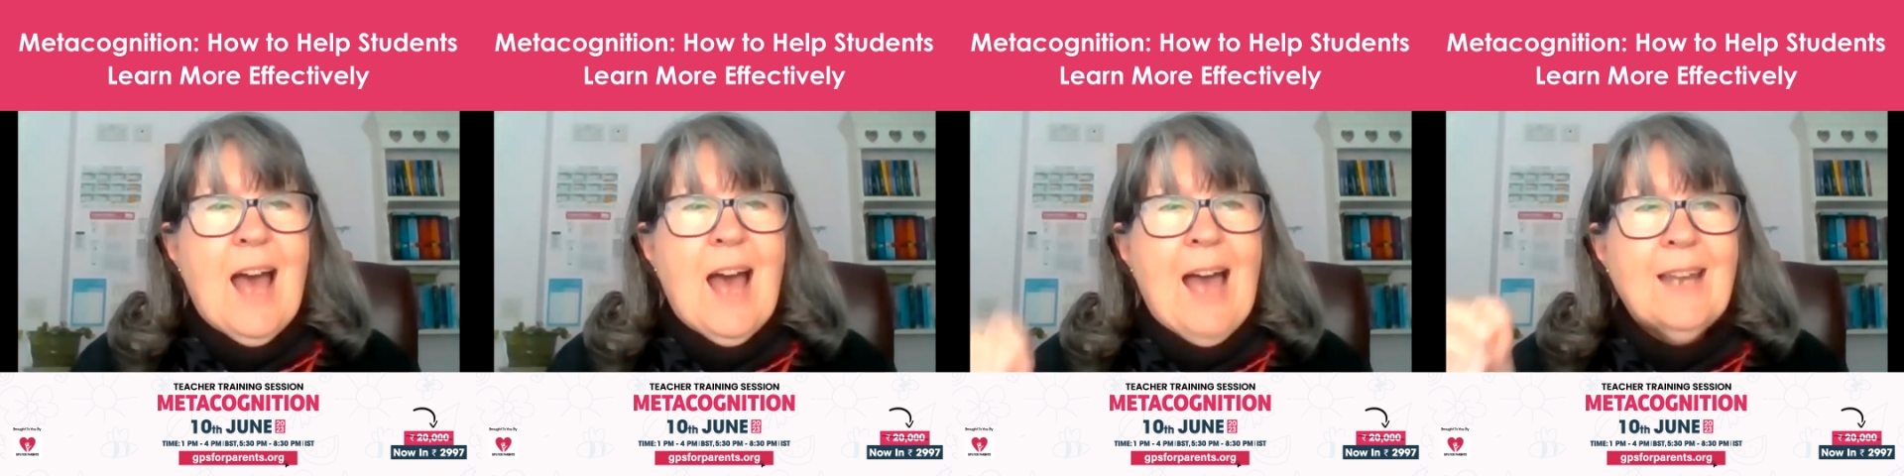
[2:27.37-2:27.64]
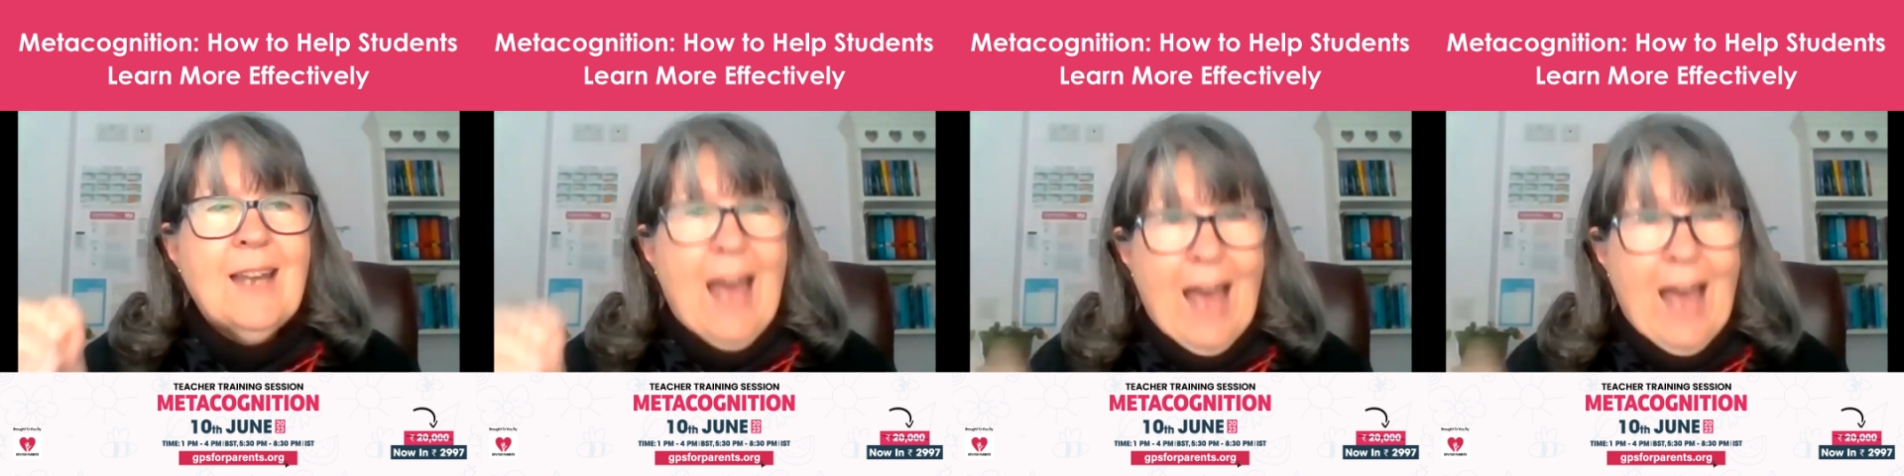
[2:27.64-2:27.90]

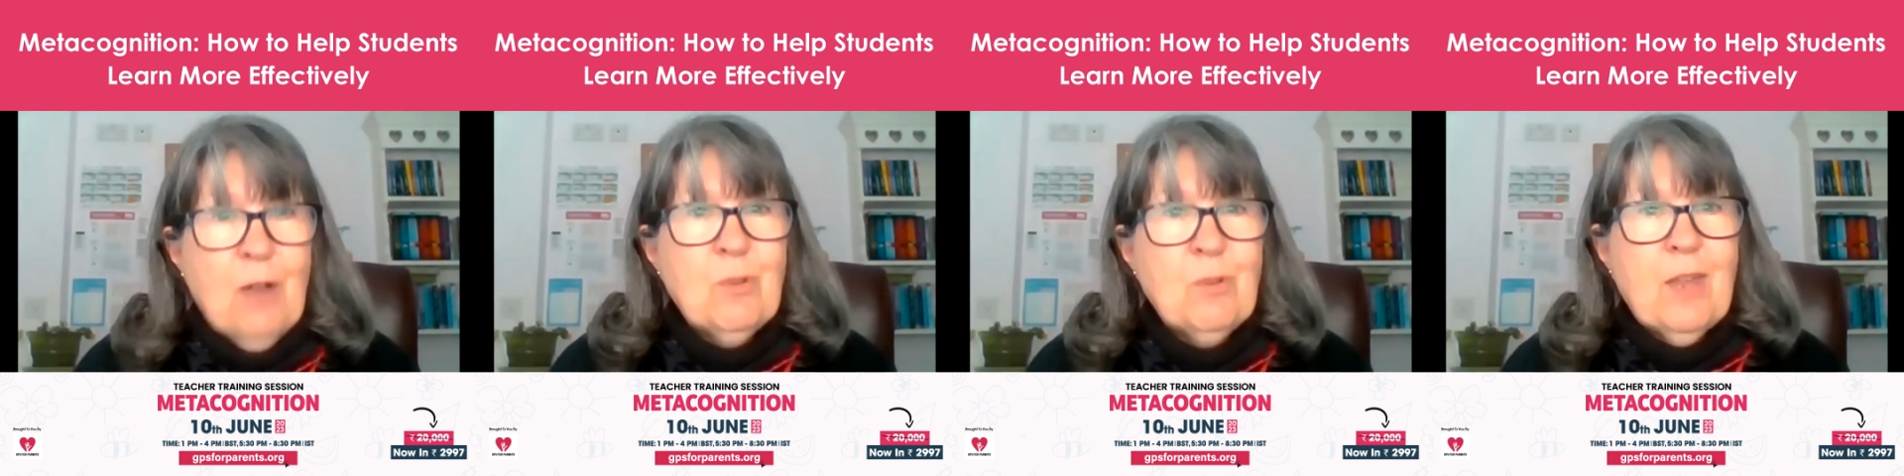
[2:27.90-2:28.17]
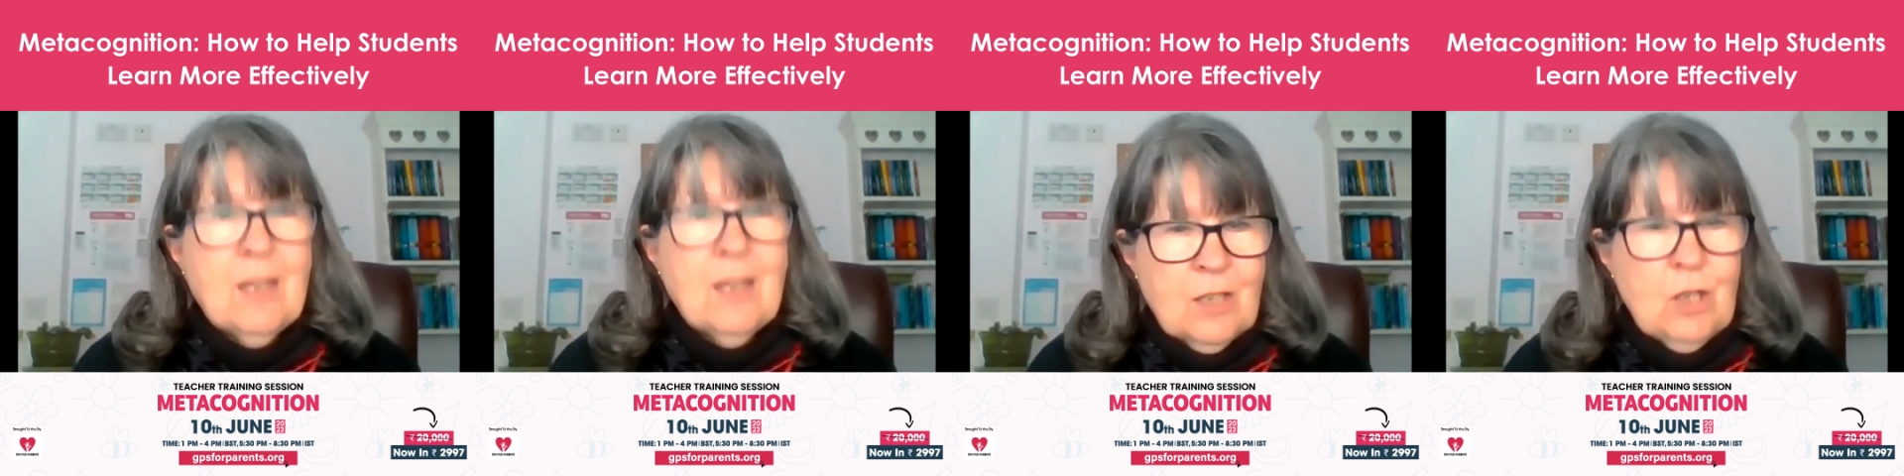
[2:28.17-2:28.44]
and how
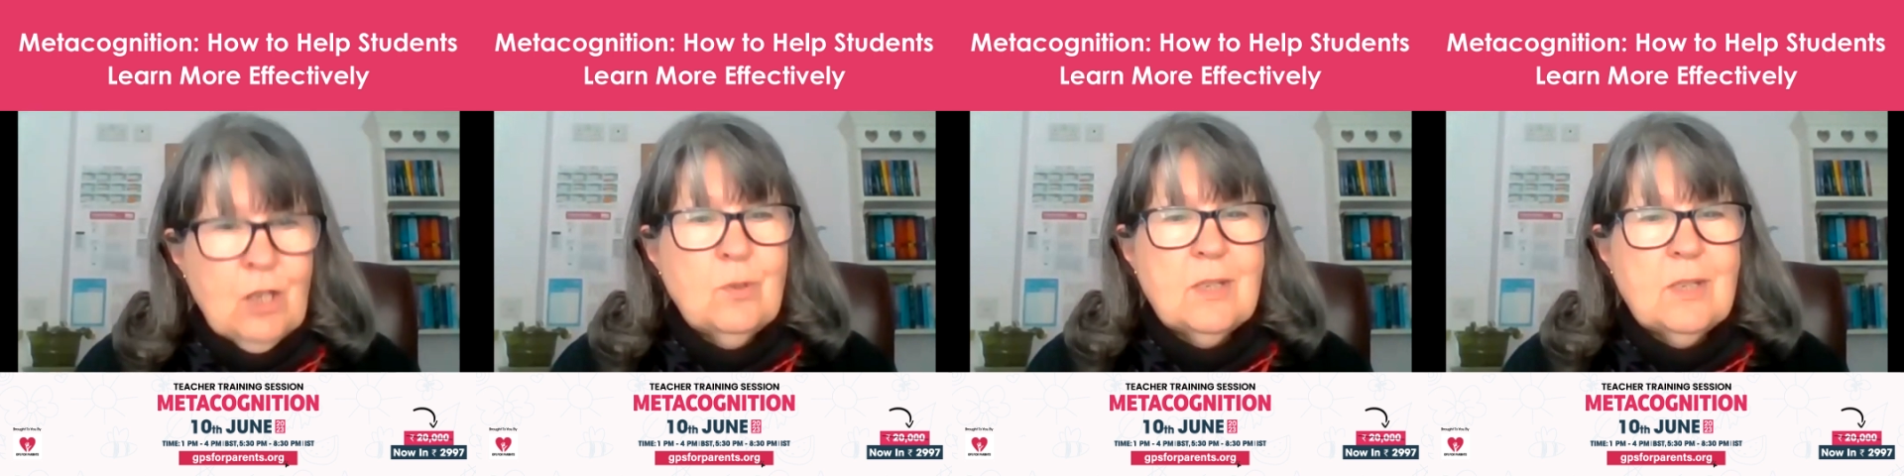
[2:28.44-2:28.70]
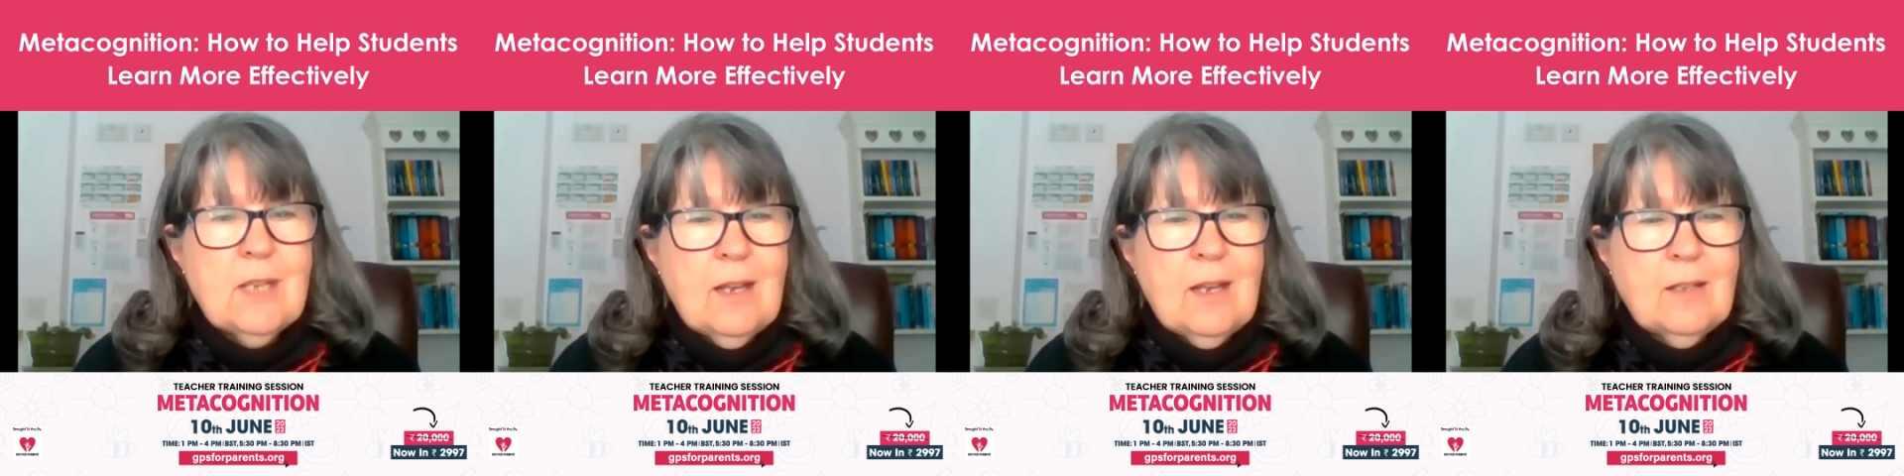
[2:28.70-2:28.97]
they can
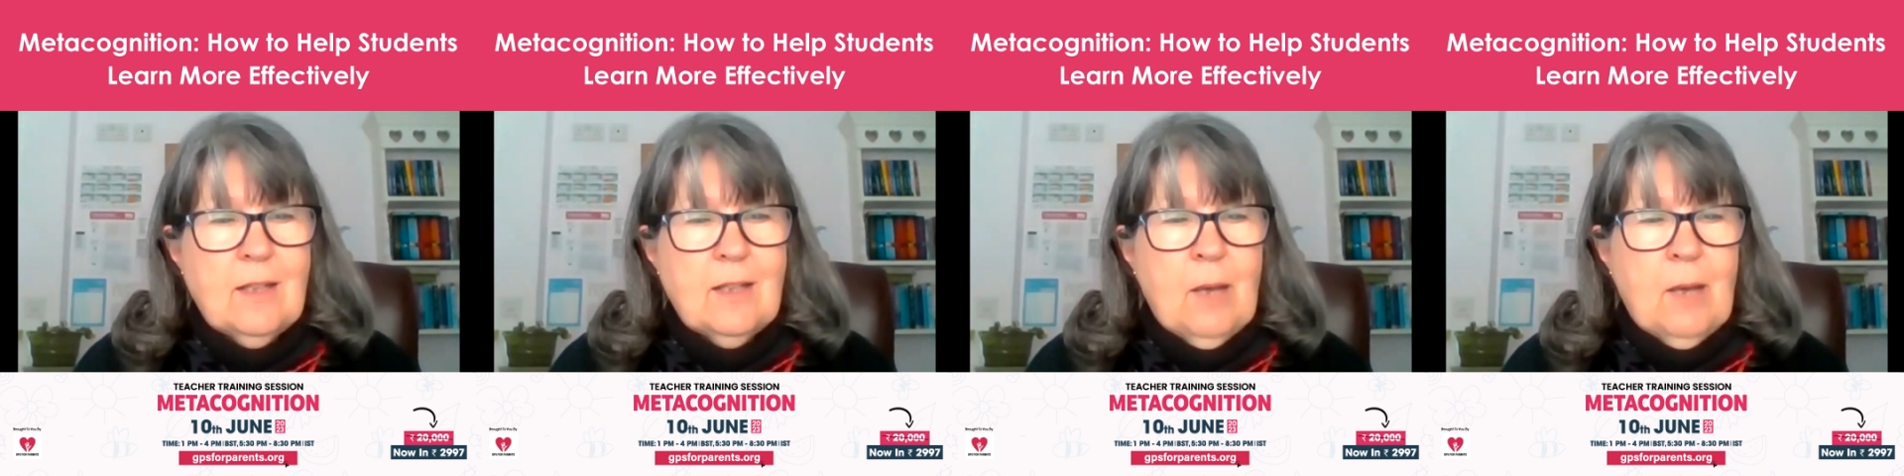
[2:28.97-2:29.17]
use it